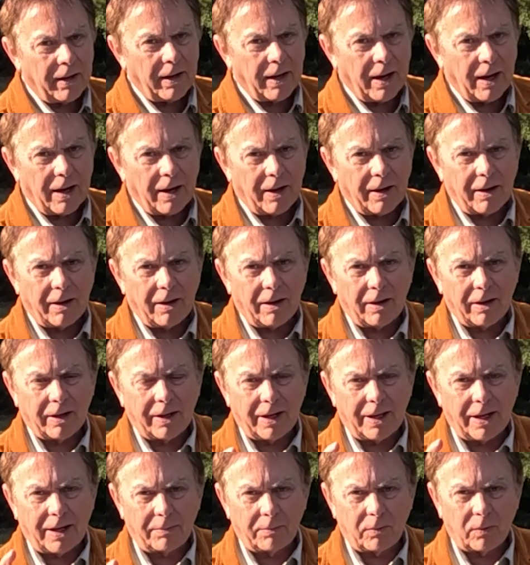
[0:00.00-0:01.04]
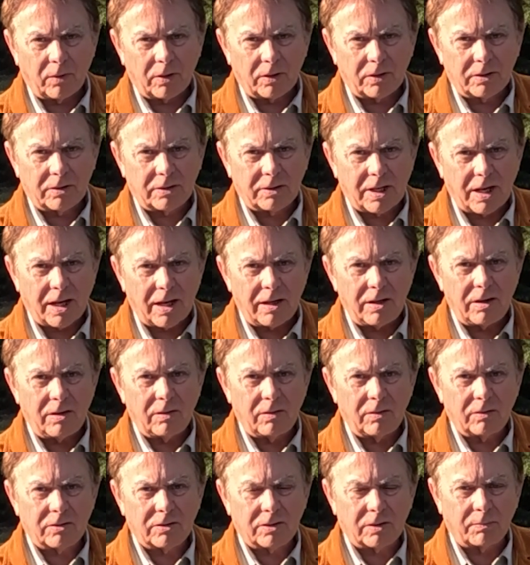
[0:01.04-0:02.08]
Now, again, I'm going to tell
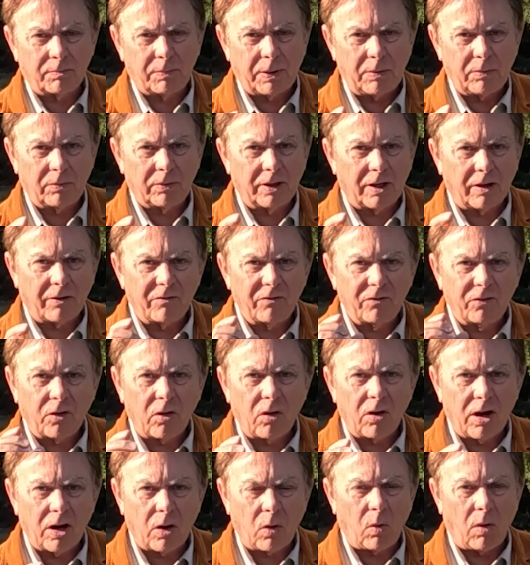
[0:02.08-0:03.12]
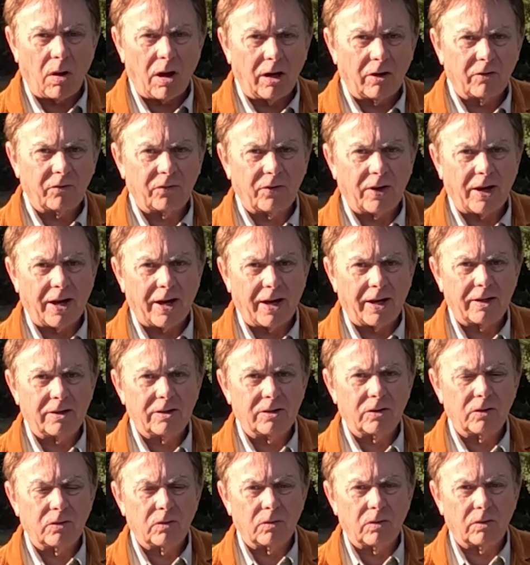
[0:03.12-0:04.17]
you some people that are very qualified
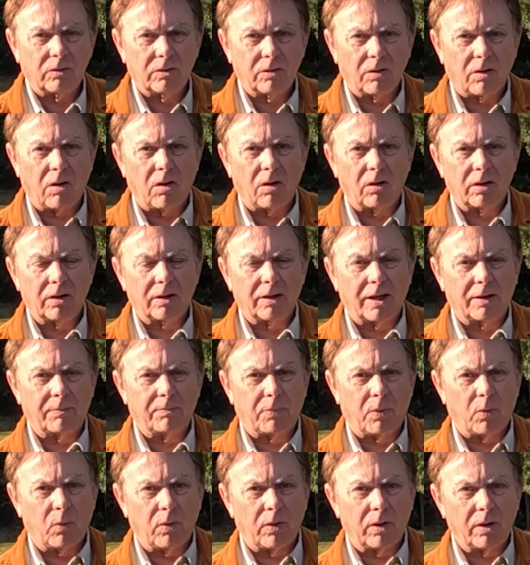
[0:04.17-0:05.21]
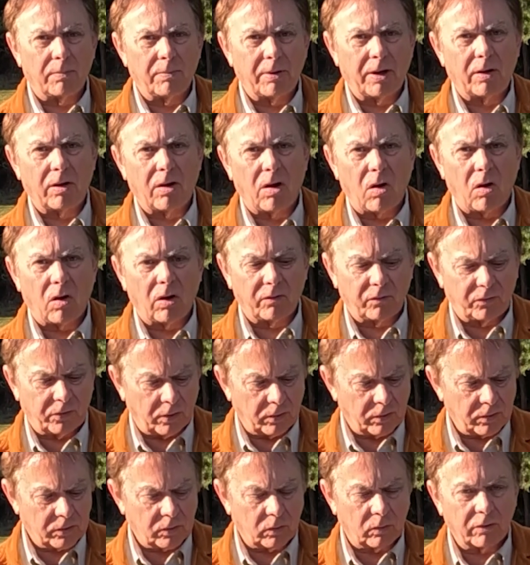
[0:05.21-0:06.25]
to argue that point about hard
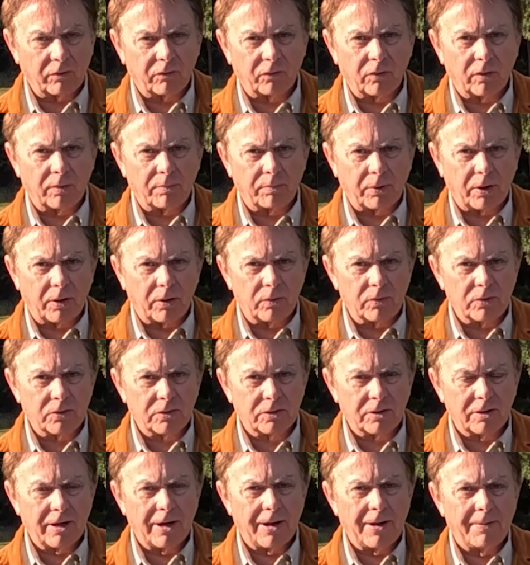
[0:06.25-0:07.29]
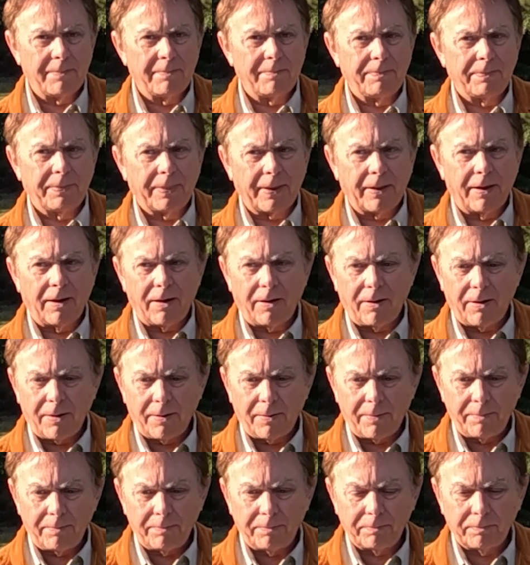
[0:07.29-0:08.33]
focus on their front post.
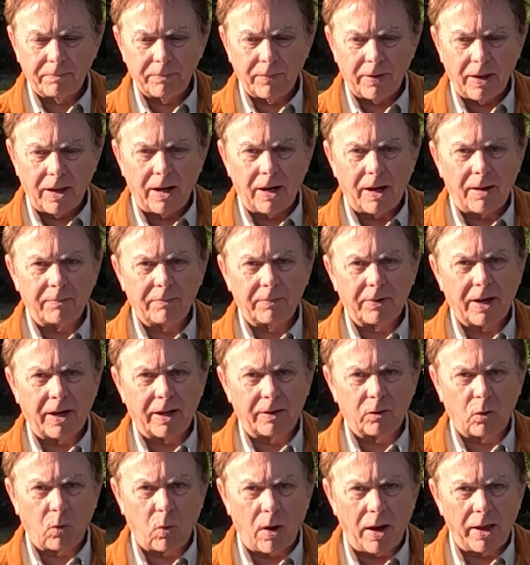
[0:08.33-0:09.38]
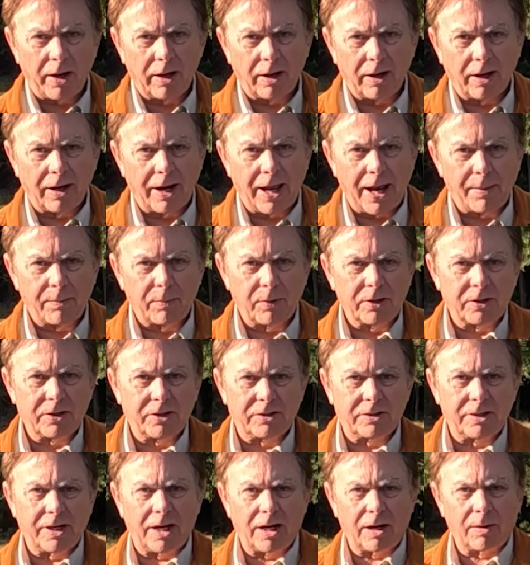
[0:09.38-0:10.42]
And I've got quite an elaborate
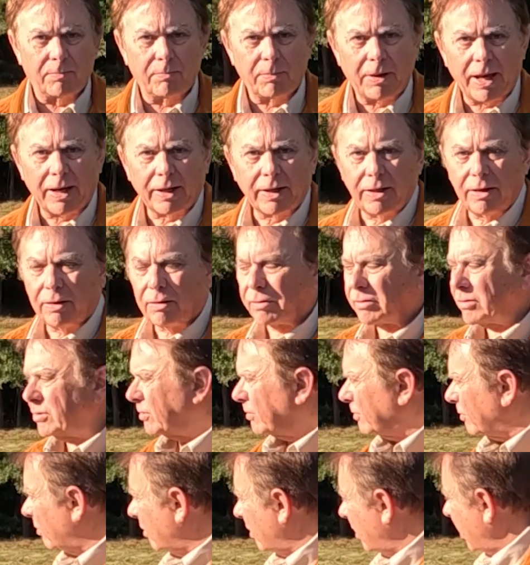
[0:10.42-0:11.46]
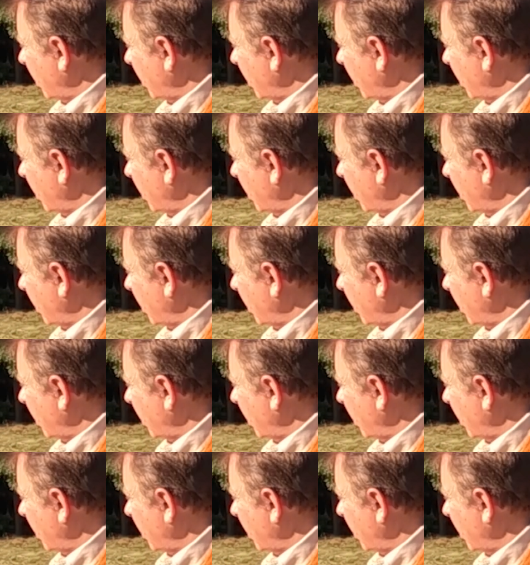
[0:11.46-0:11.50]
setup back here to